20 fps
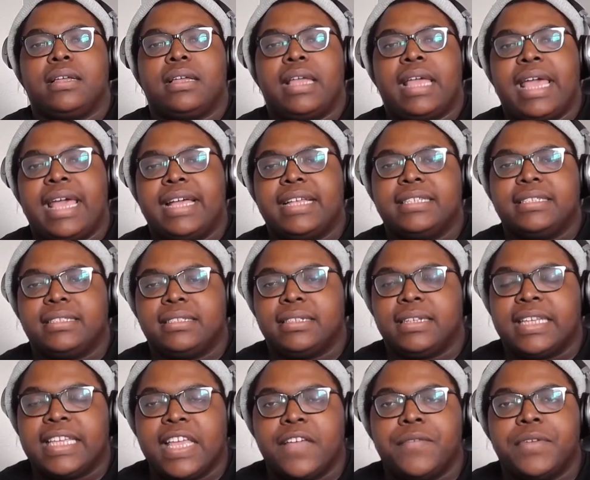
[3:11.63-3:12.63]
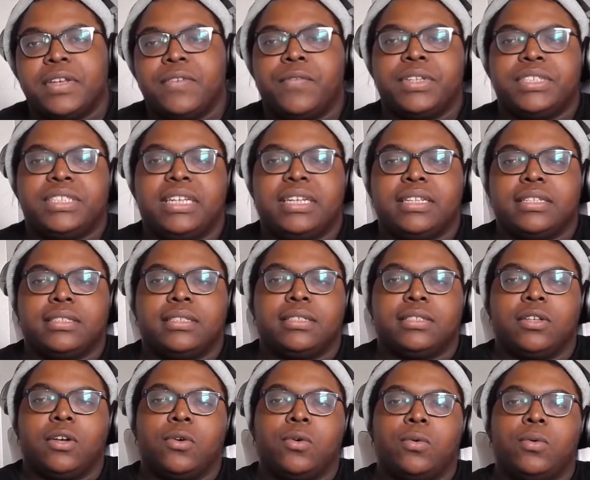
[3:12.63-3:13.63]
has given Vegeta
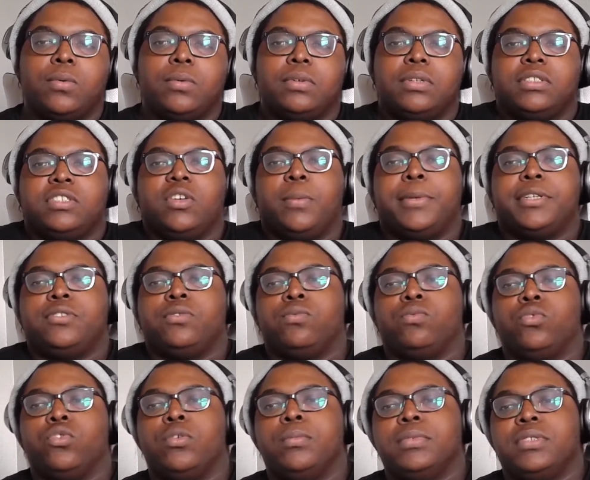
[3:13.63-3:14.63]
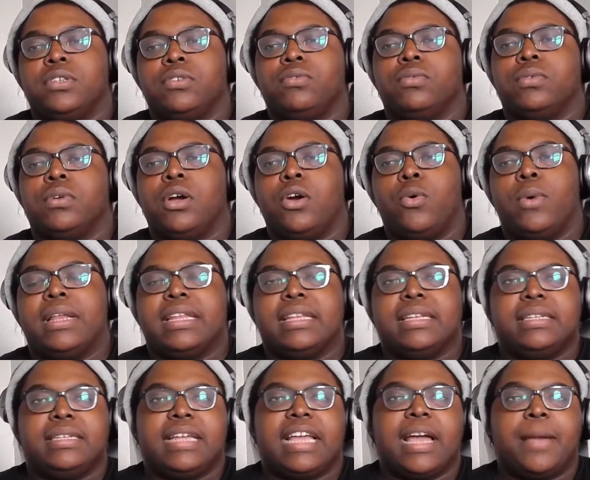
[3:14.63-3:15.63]
so so much room to grow and
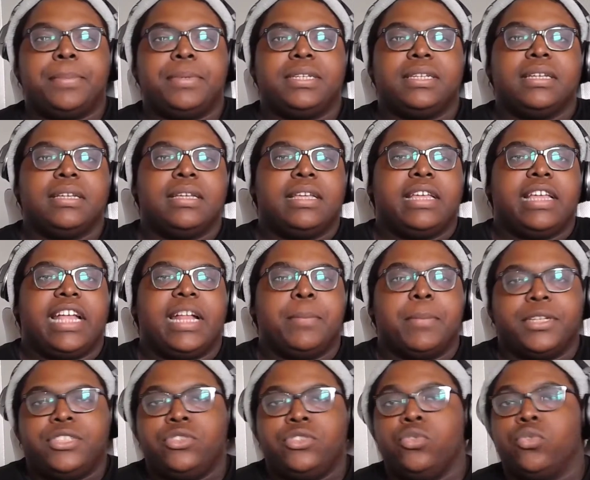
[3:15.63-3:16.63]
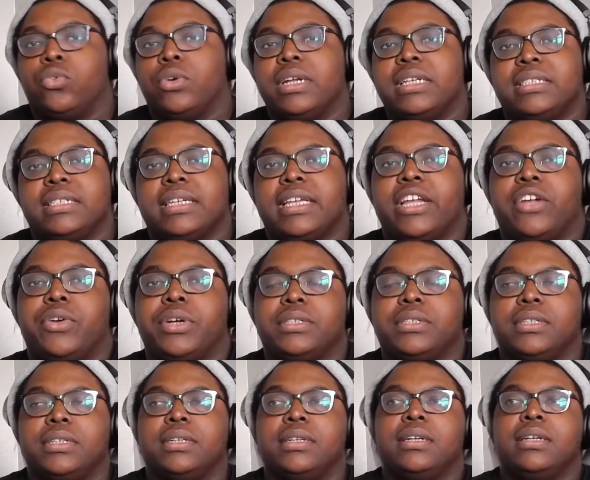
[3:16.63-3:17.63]
adapt and mature as a
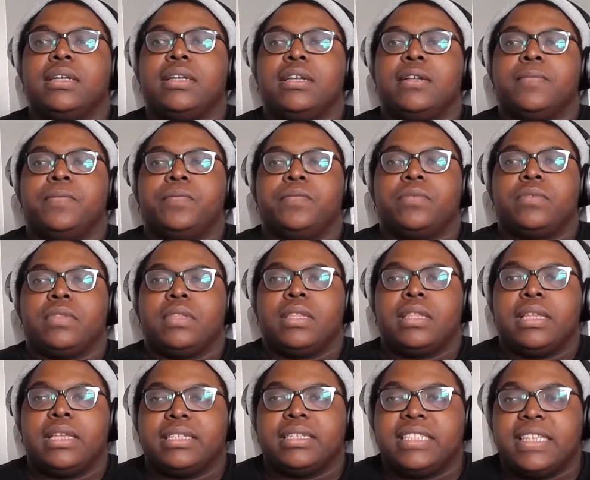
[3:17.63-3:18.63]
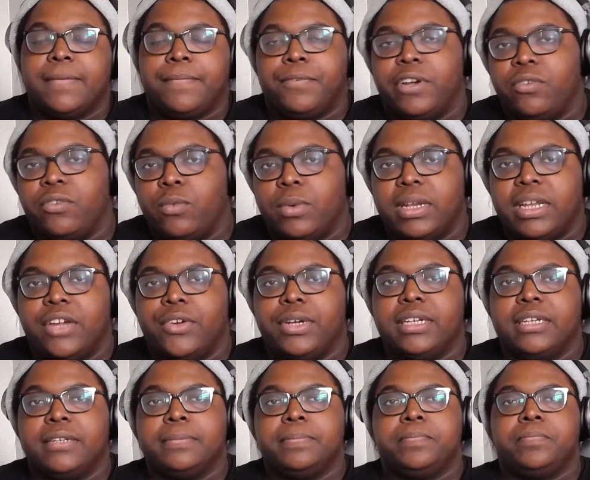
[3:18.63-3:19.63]
character, except for in one
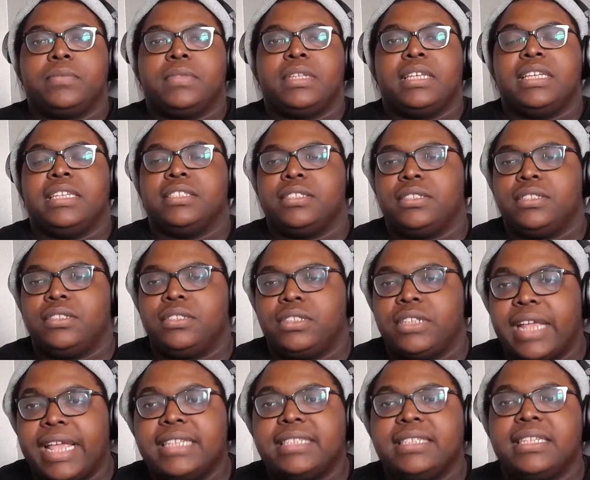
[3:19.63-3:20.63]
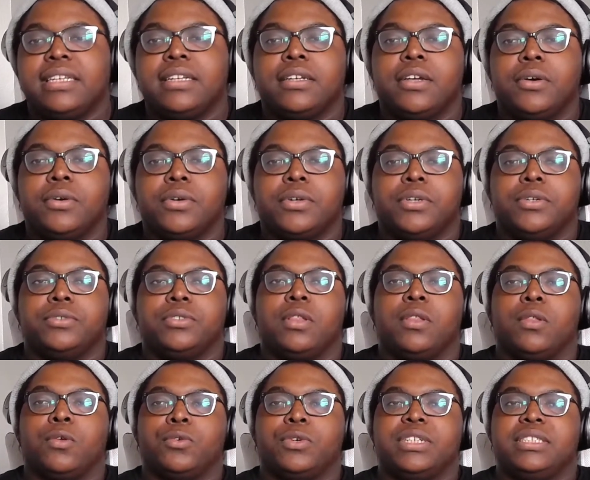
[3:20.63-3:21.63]
area. He's chasing Goku's
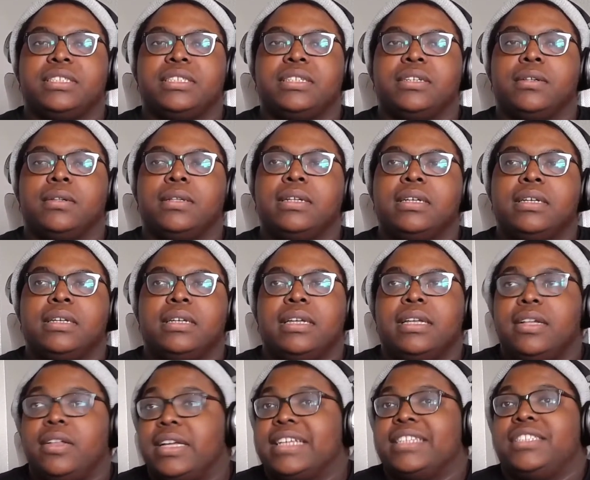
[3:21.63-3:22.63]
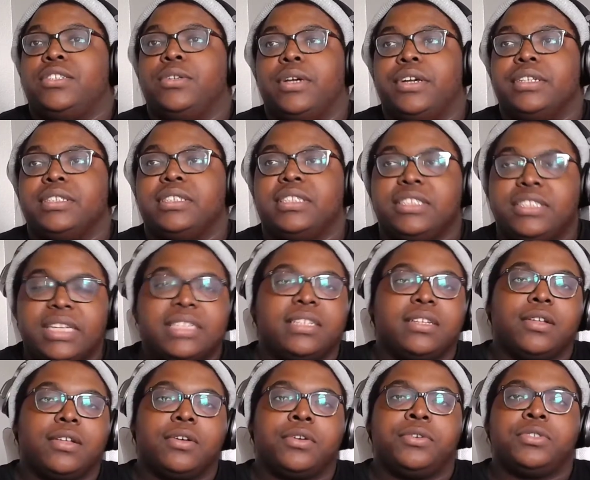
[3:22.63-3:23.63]
glory still. Well, I guess two areas. He's
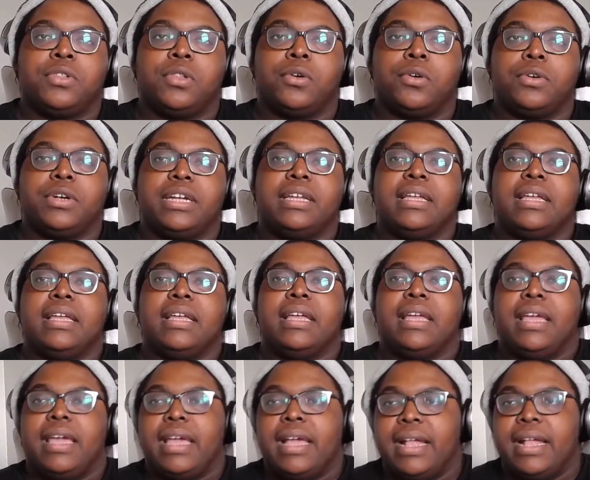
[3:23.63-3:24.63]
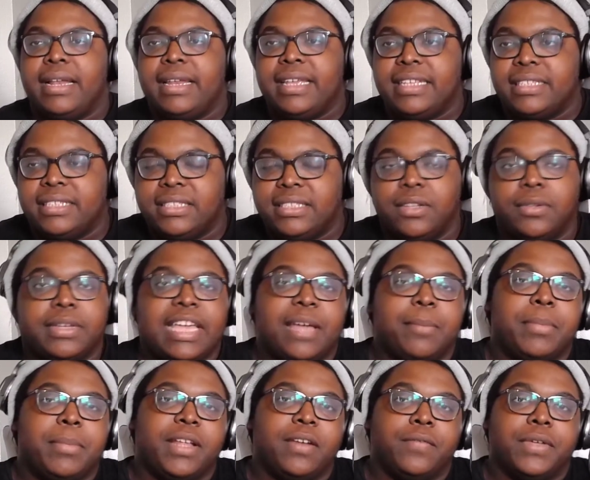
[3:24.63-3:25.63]
chasing Goku's glory, and he still
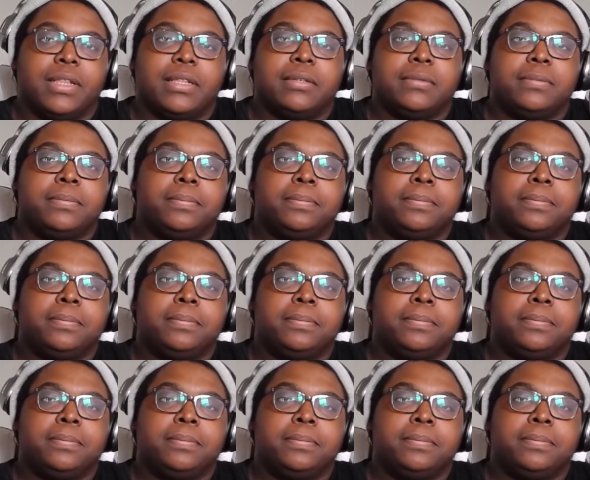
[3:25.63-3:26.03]
can't beat a villain.